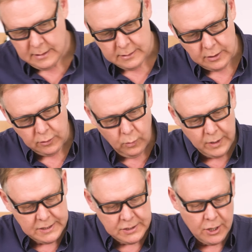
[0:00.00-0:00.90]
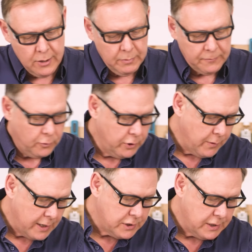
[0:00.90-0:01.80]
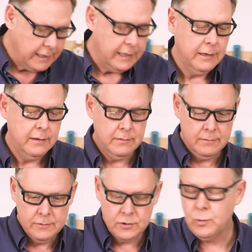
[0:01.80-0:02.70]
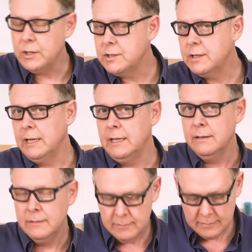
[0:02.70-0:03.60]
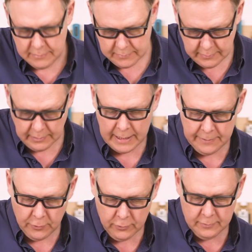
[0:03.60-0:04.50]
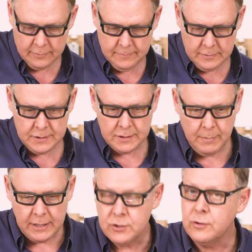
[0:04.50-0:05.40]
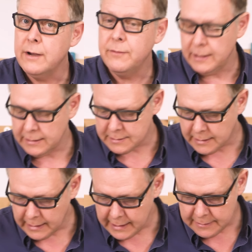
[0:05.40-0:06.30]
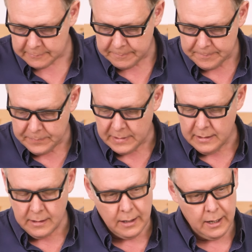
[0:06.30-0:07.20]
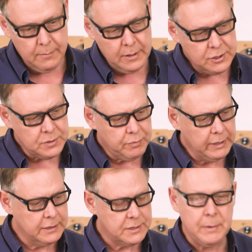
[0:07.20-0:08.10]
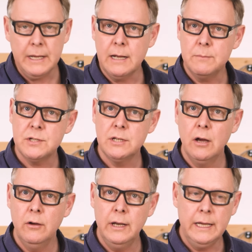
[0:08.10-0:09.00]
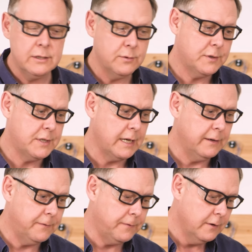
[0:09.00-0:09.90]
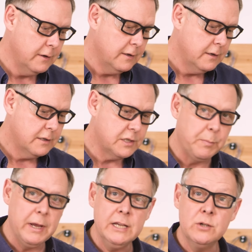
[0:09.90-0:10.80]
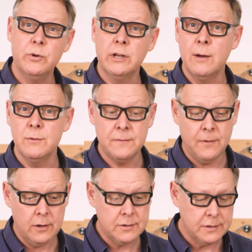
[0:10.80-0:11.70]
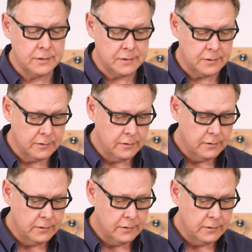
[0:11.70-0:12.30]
So always turn before you actually switch the lathe on, just to make sure everything's clear. And just bring the speed up slowly to a safe speed. You want to go as fast as